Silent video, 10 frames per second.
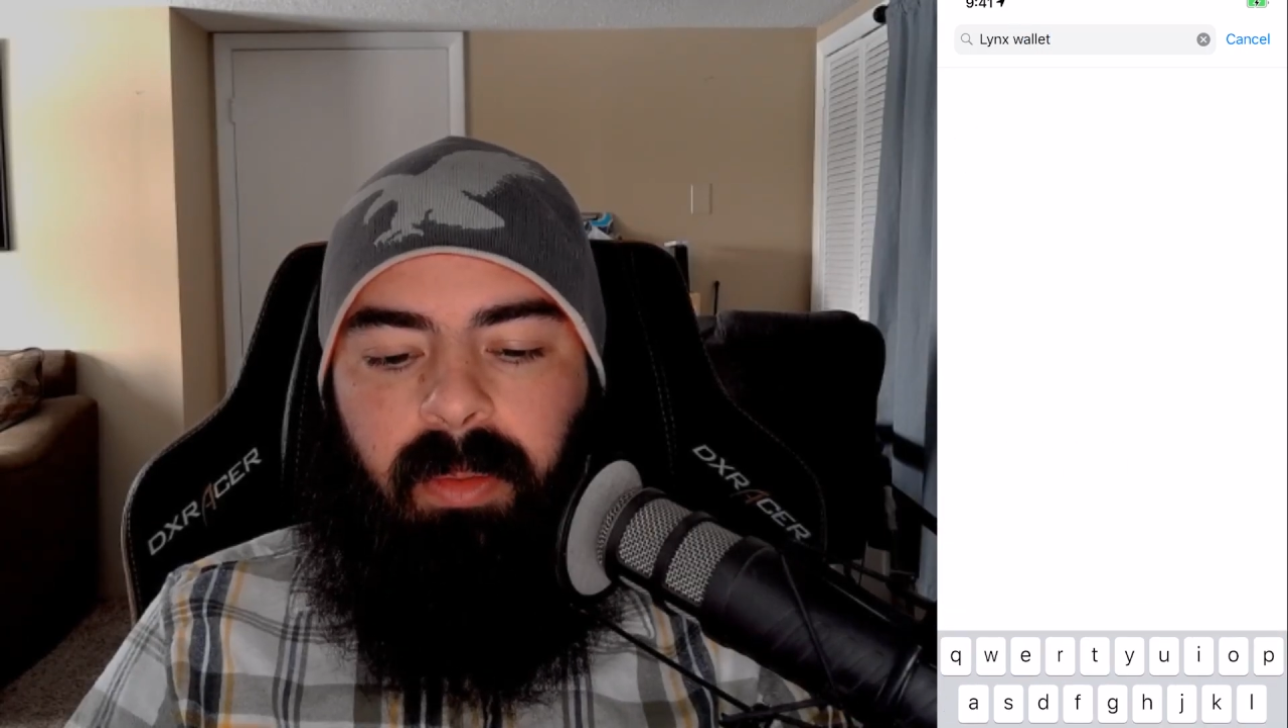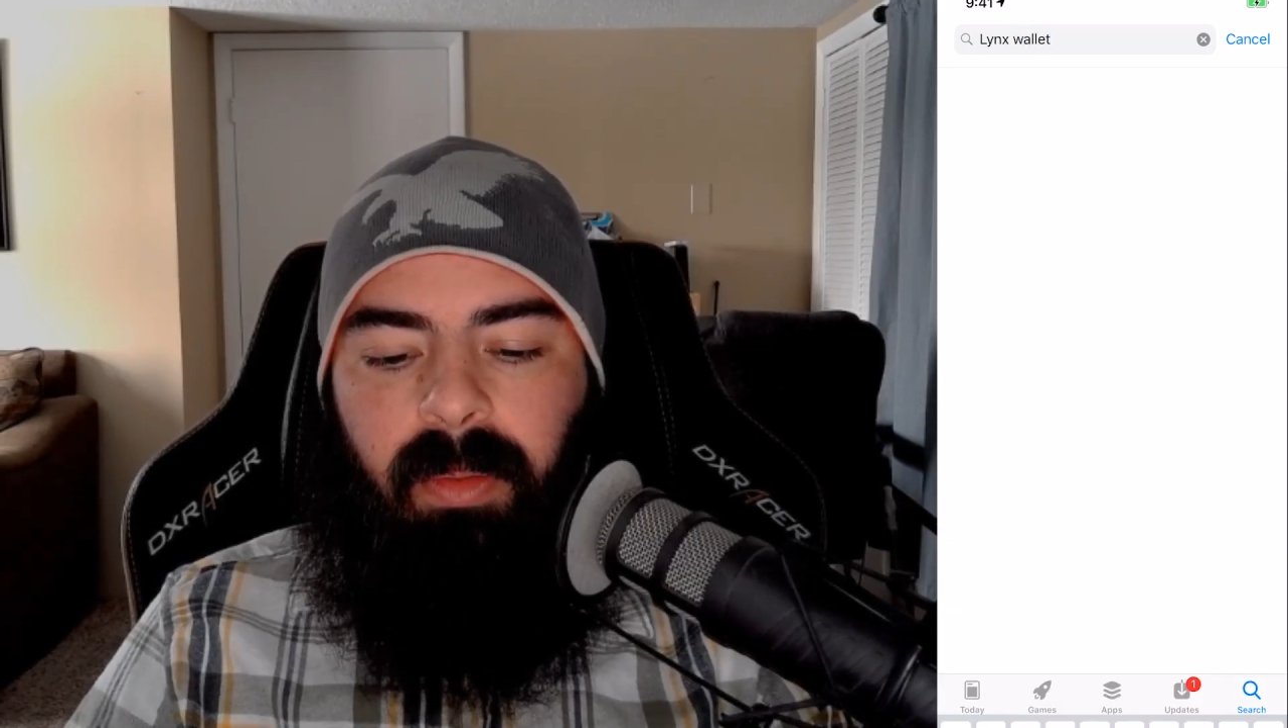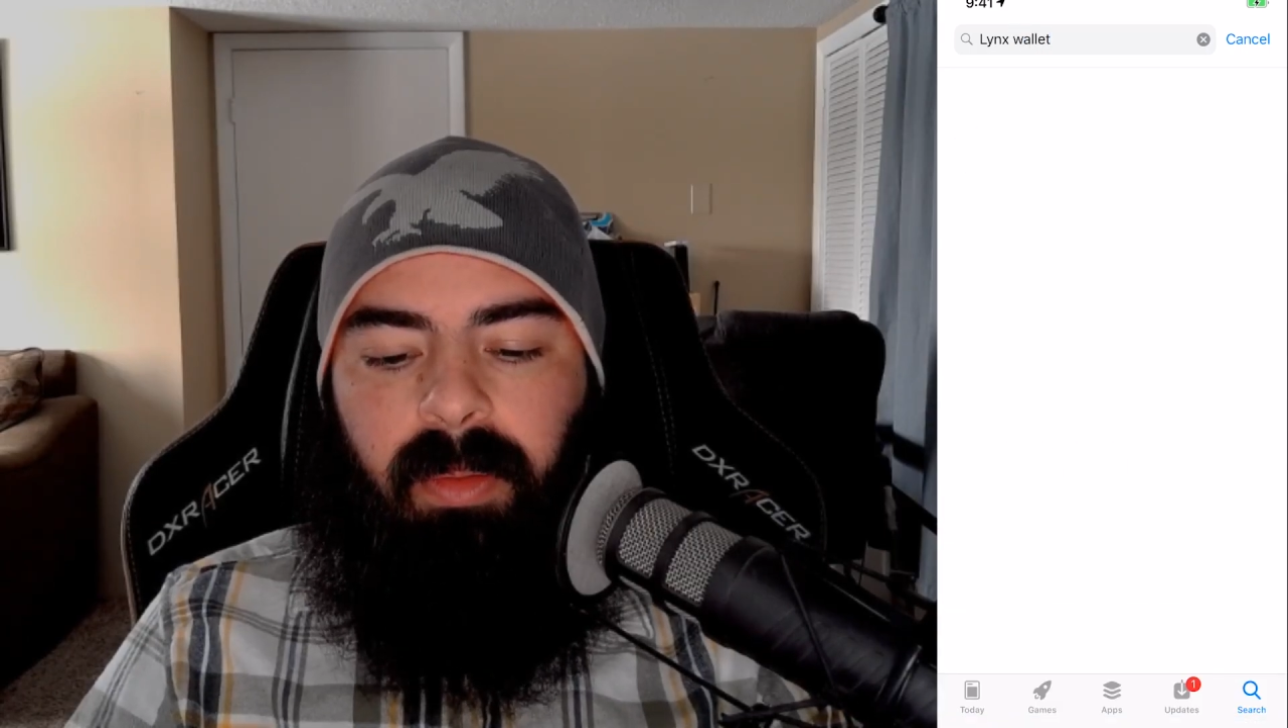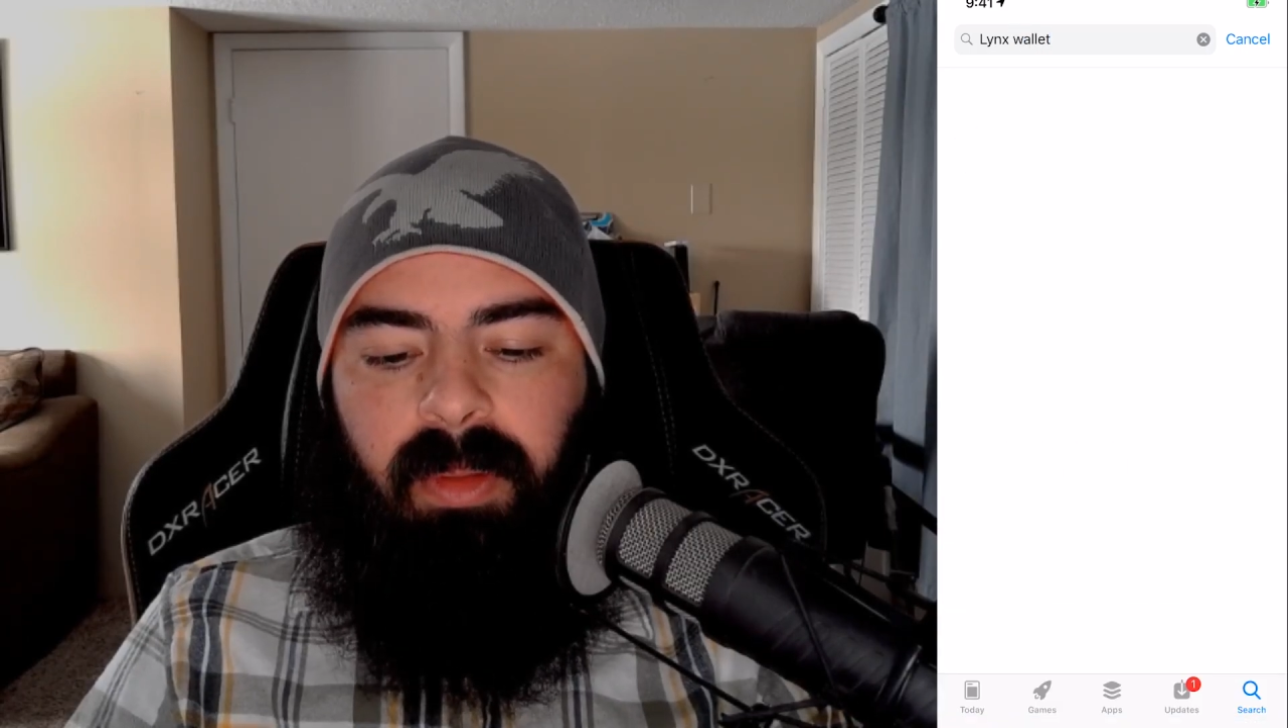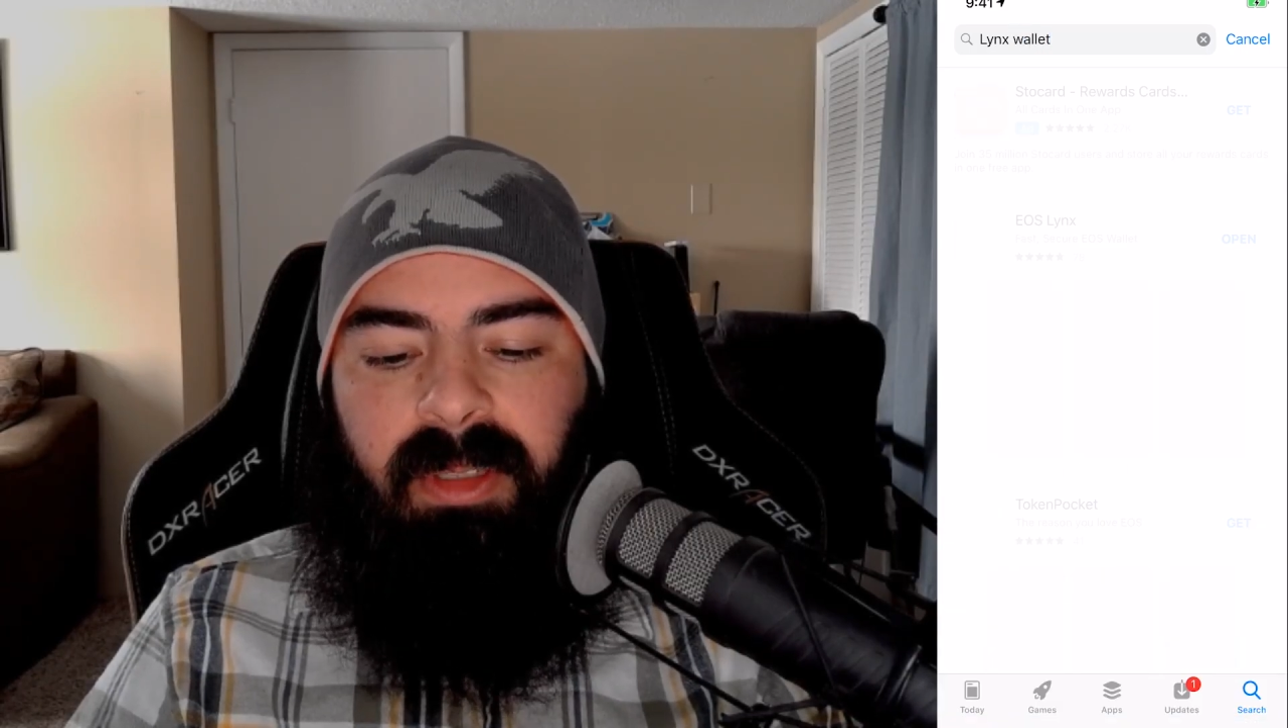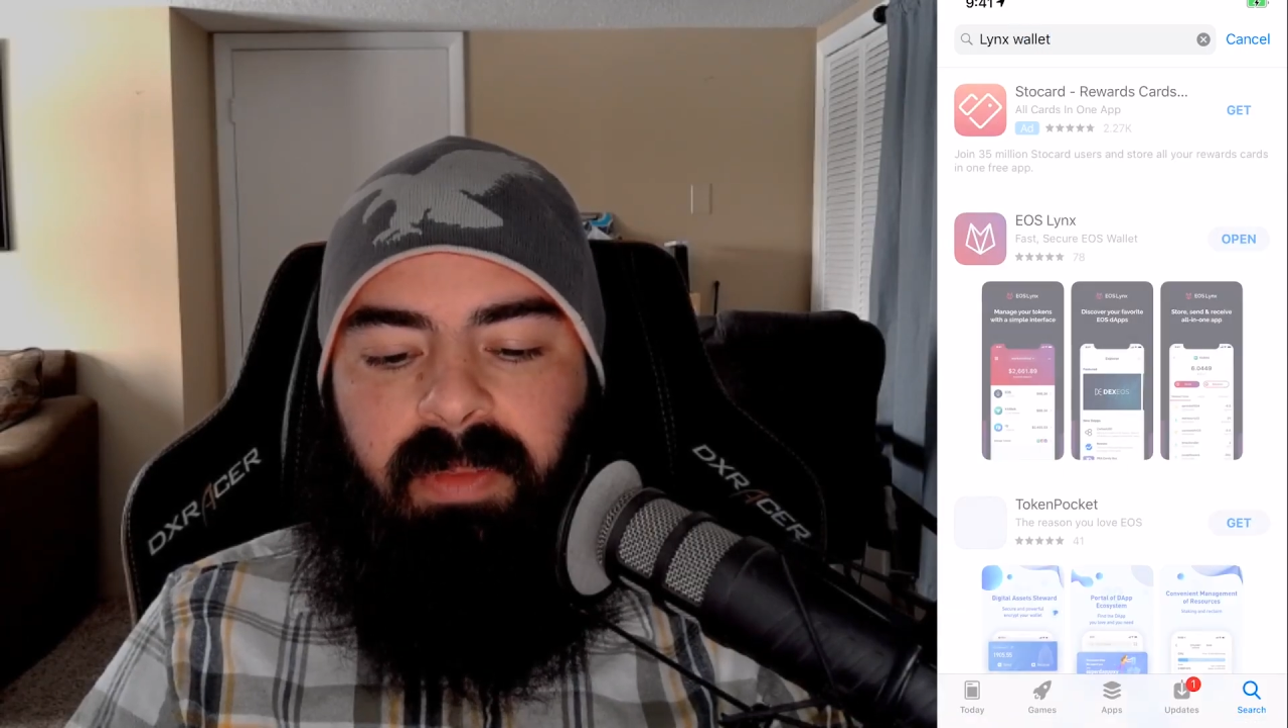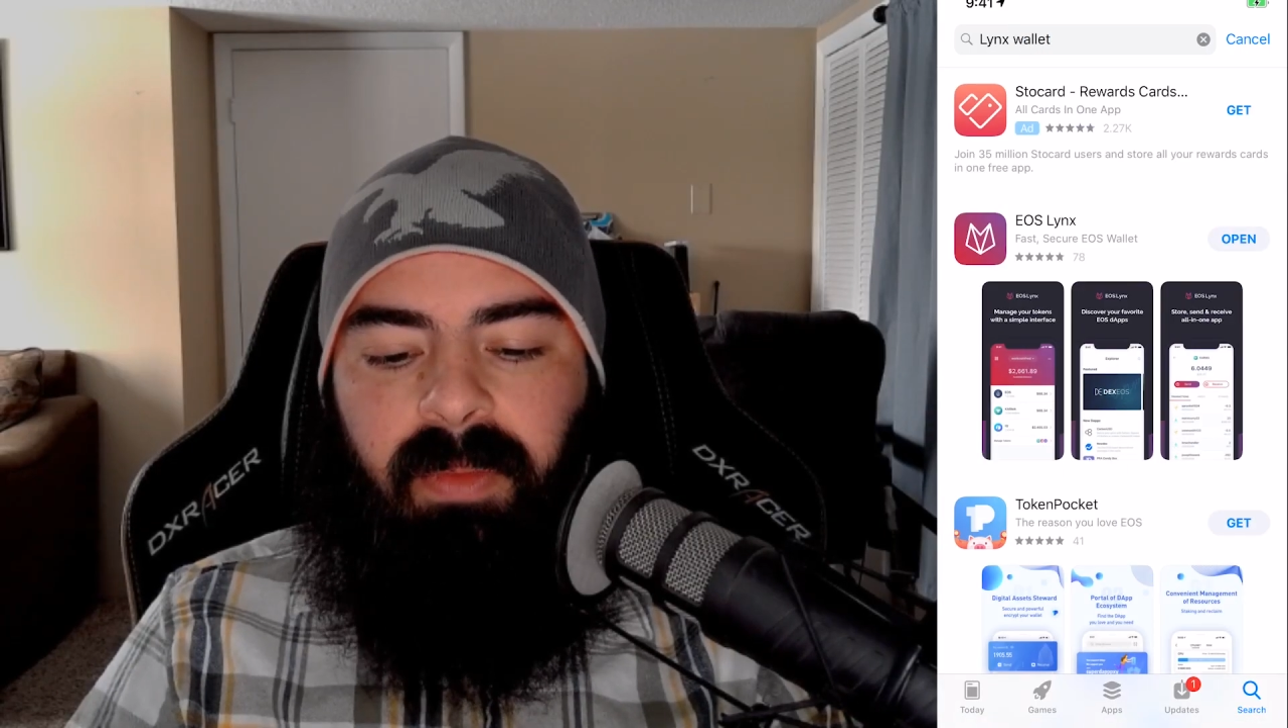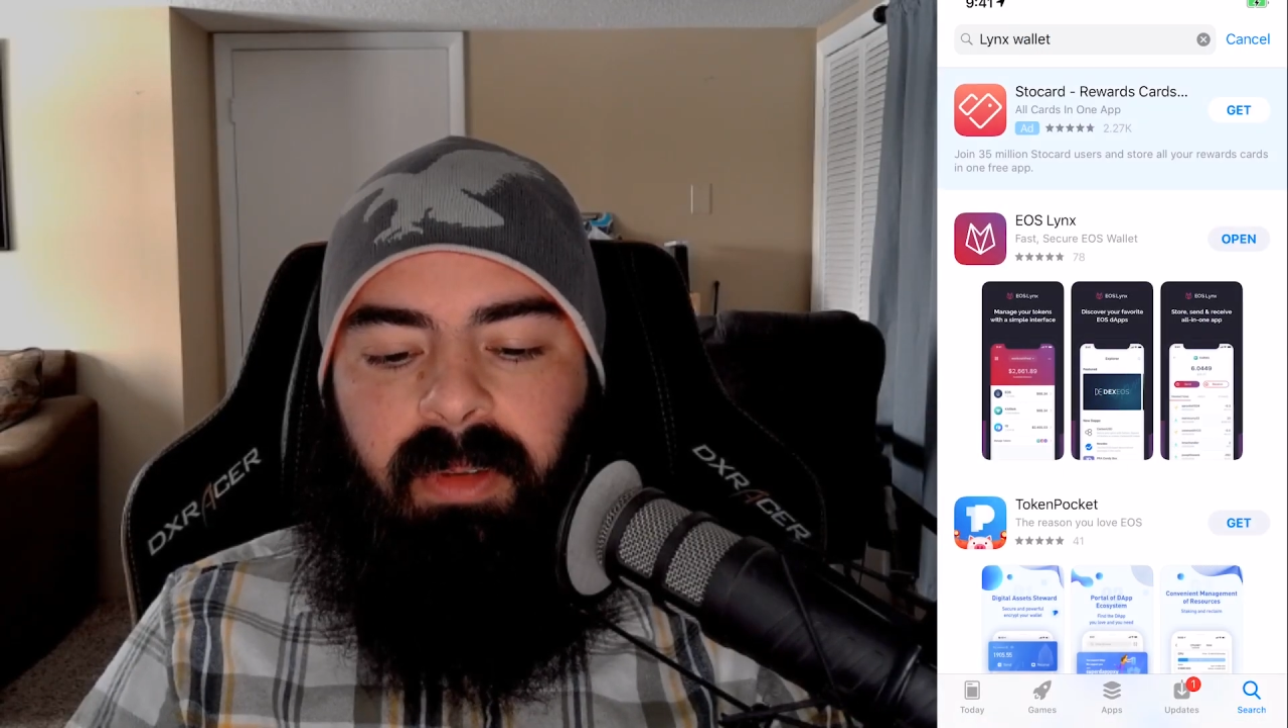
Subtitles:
this